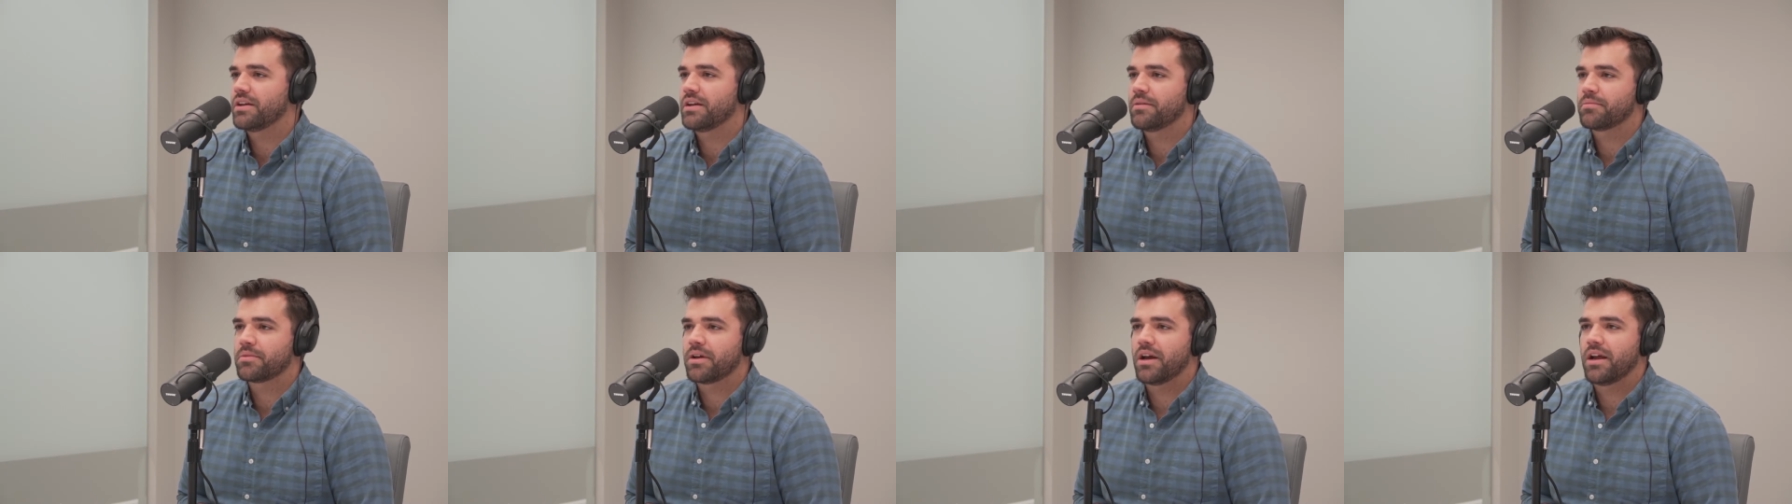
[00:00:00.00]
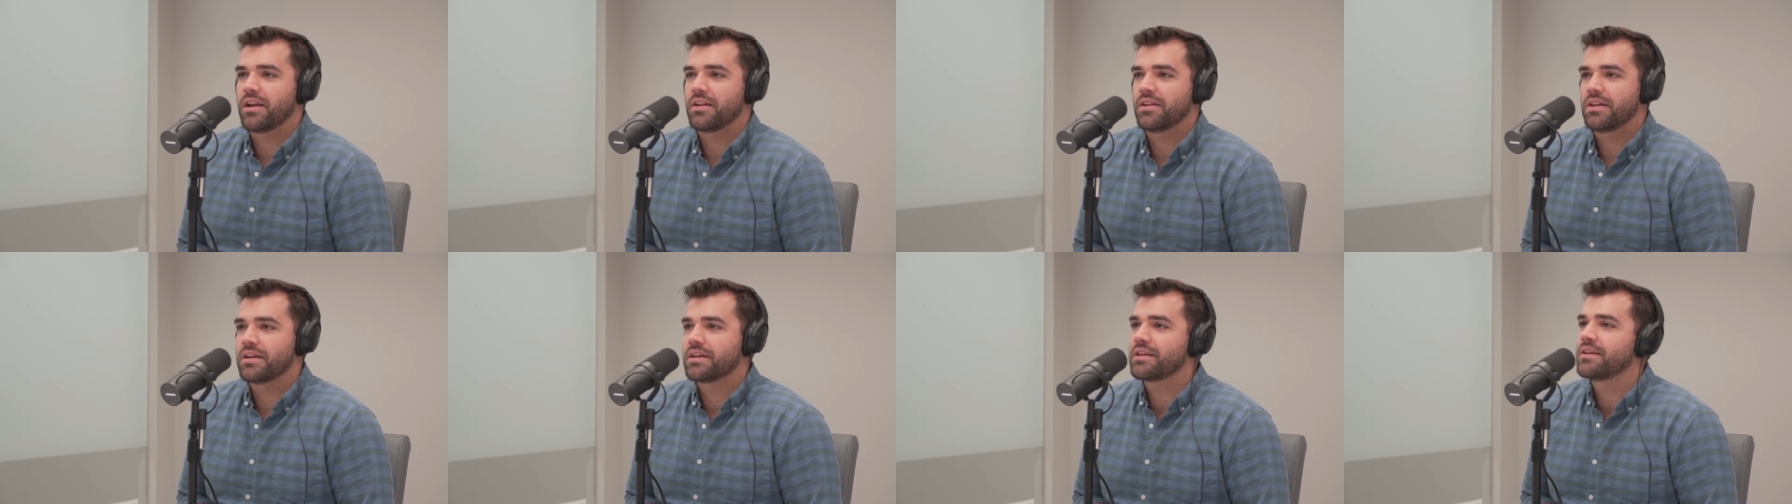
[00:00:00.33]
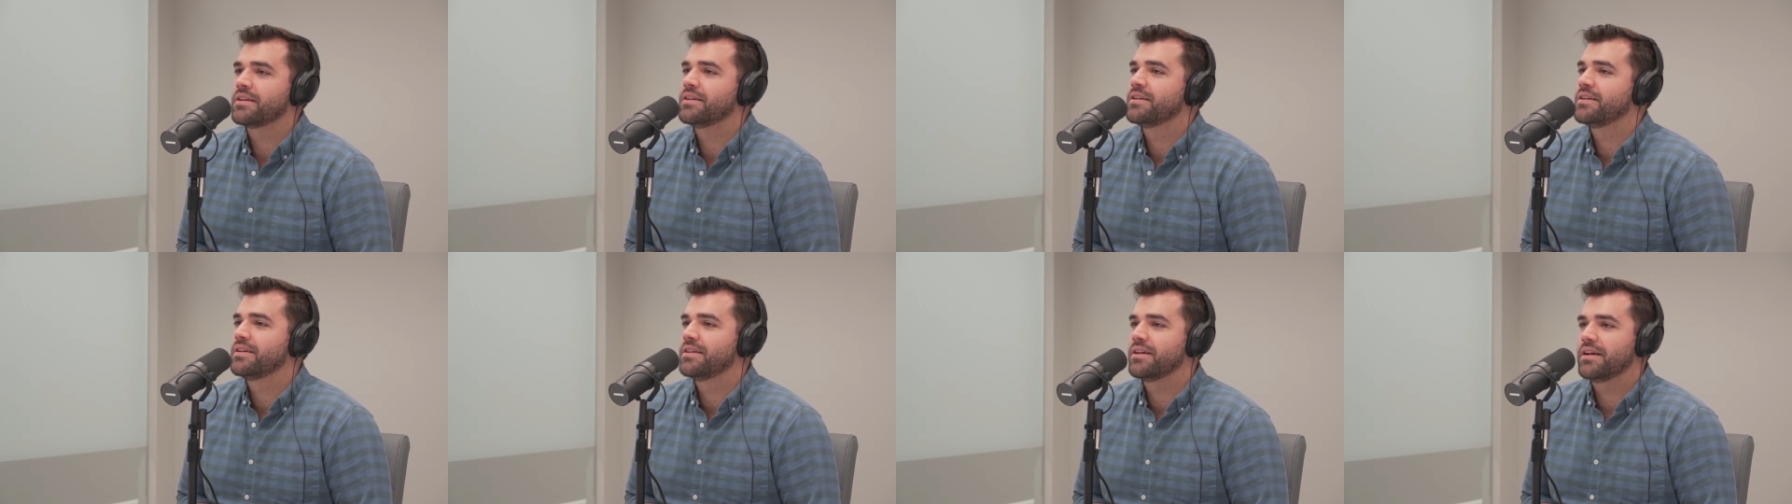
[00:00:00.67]
I'm kind of like
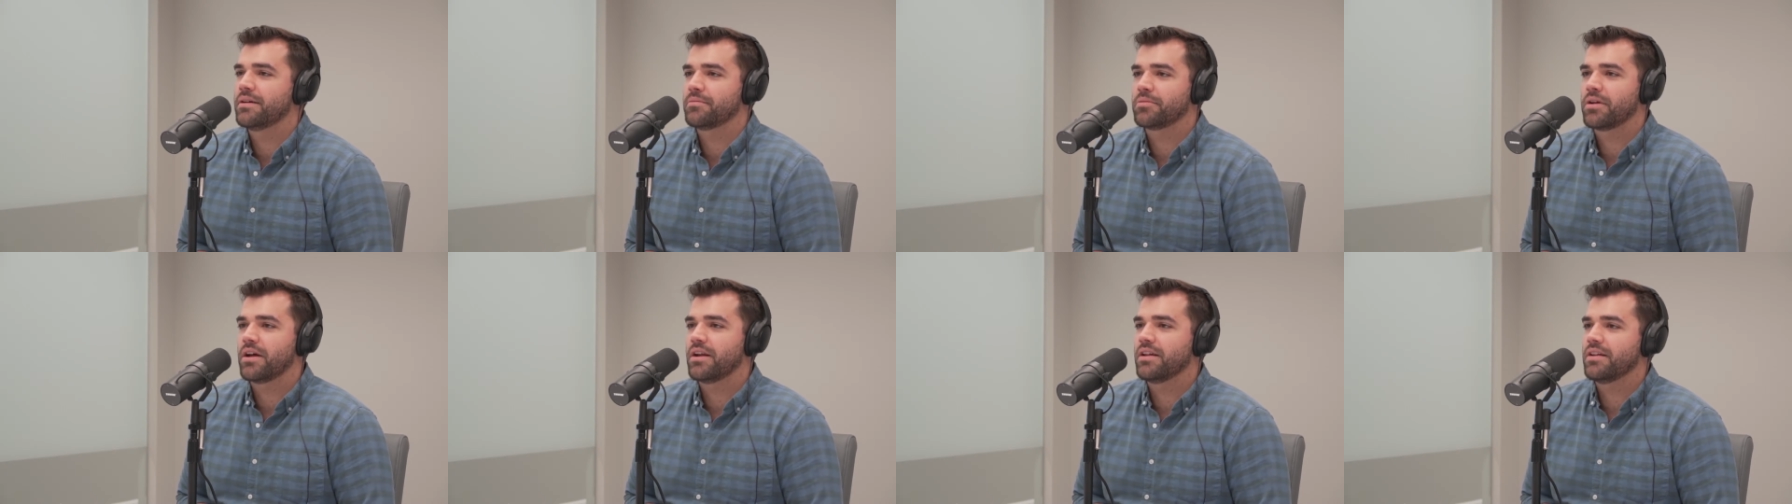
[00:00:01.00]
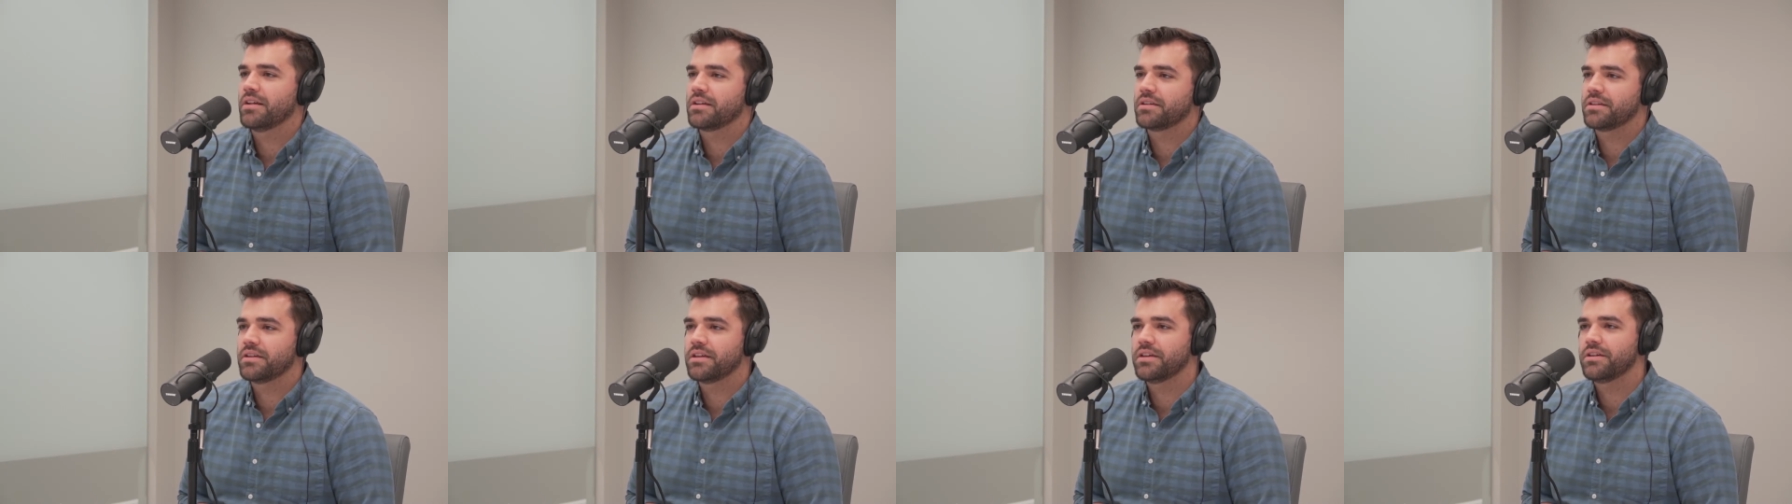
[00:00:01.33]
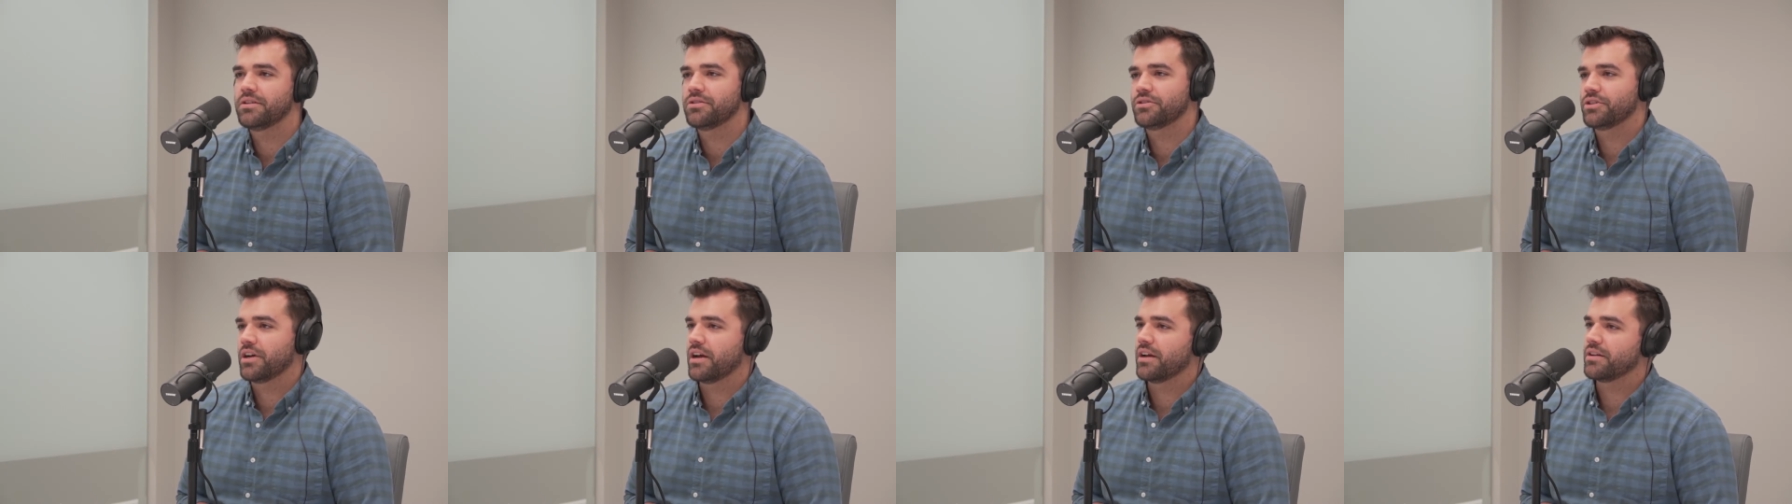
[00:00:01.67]
the
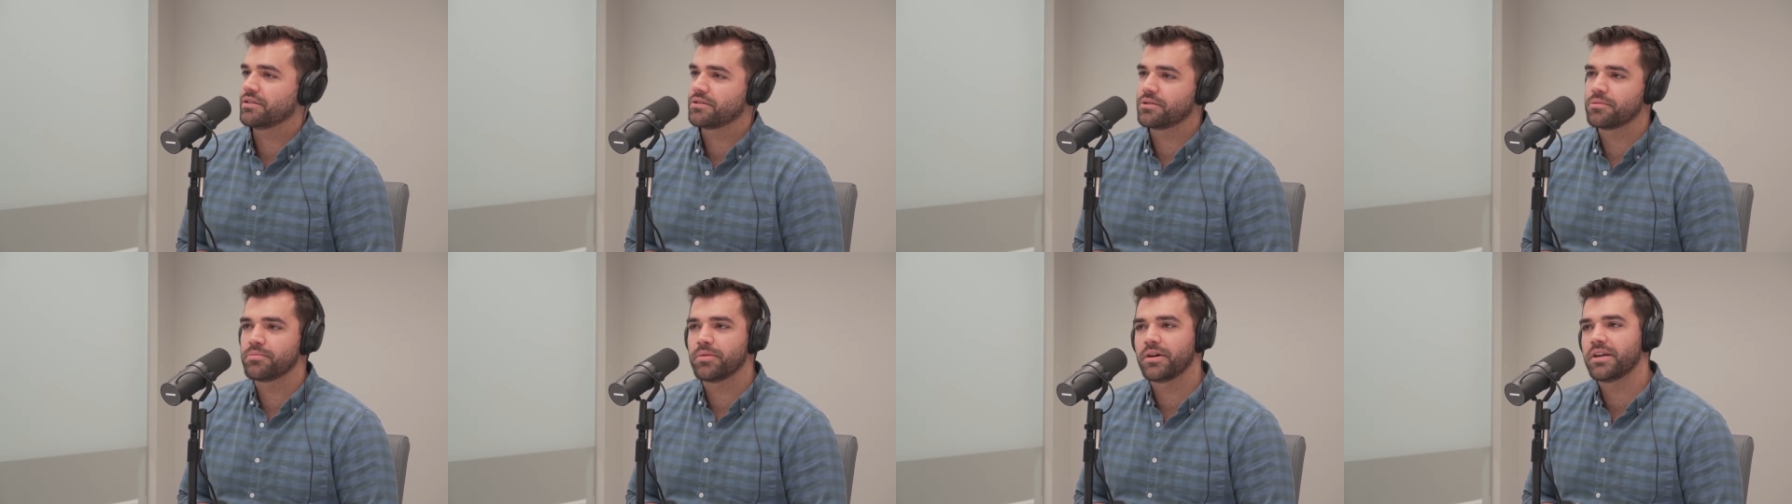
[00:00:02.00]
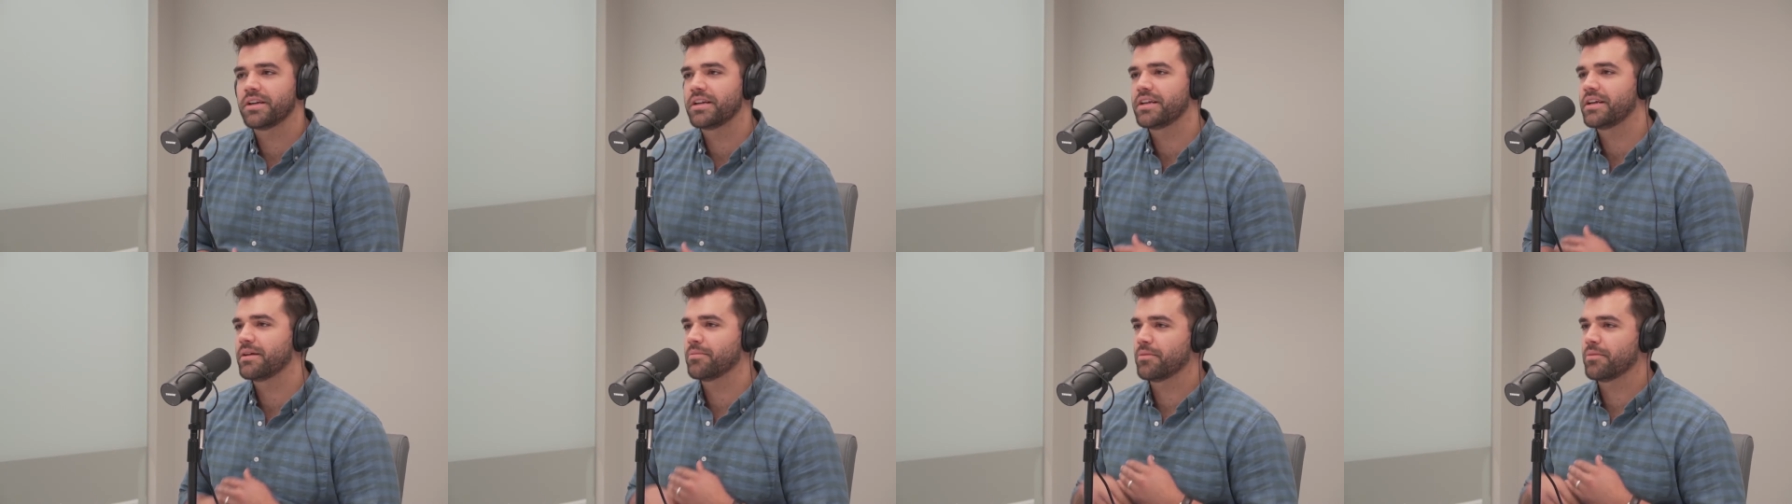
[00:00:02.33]
Energizer Bunny.